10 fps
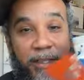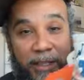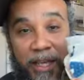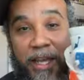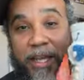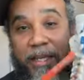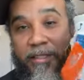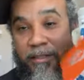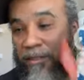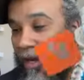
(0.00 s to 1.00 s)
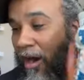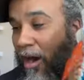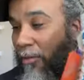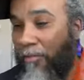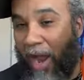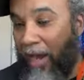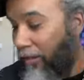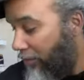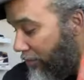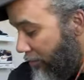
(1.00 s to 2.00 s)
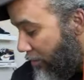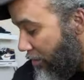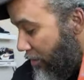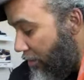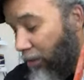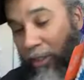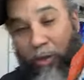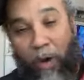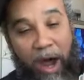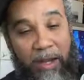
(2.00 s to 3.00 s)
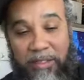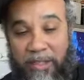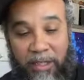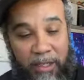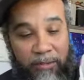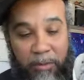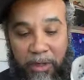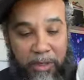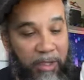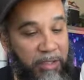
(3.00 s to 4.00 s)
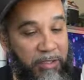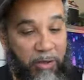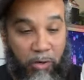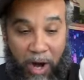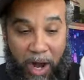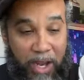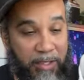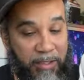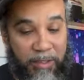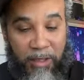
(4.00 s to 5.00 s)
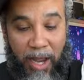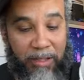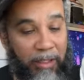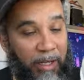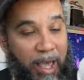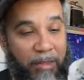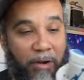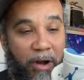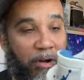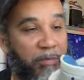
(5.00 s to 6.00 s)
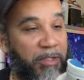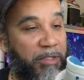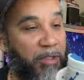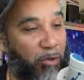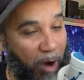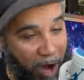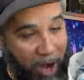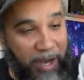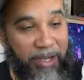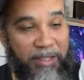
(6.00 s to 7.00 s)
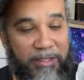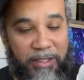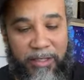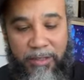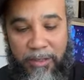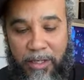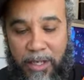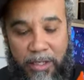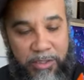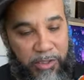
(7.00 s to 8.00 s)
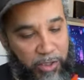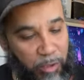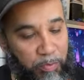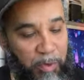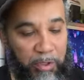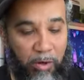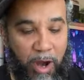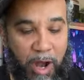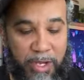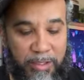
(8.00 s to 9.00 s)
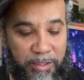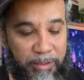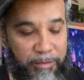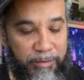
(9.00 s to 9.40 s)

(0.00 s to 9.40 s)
These are banger the quality of them is crazy. Like the leather on them is crazy, super crazy.